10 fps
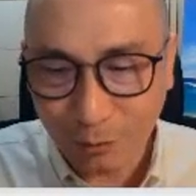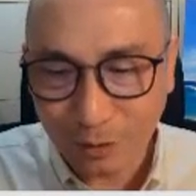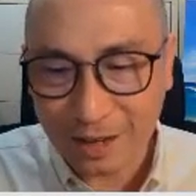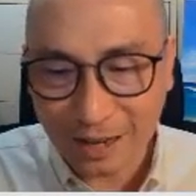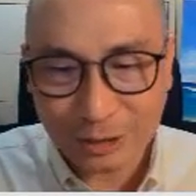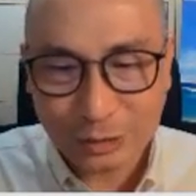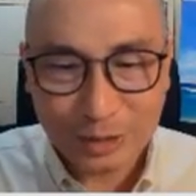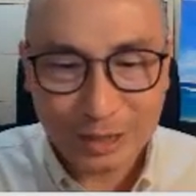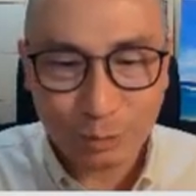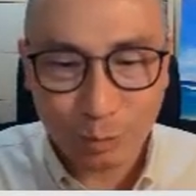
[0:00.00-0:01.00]
over the last 2
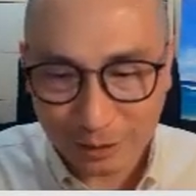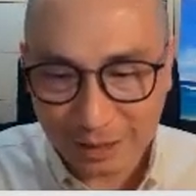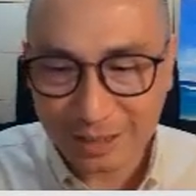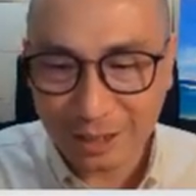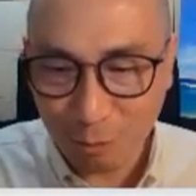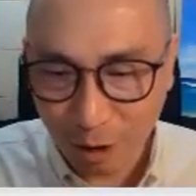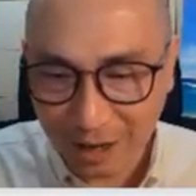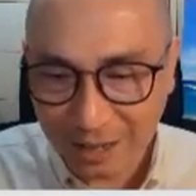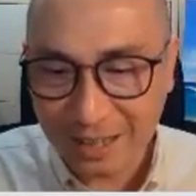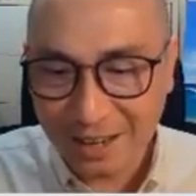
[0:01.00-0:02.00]
years, we have seen the
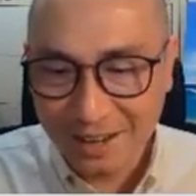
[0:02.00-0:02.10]
rise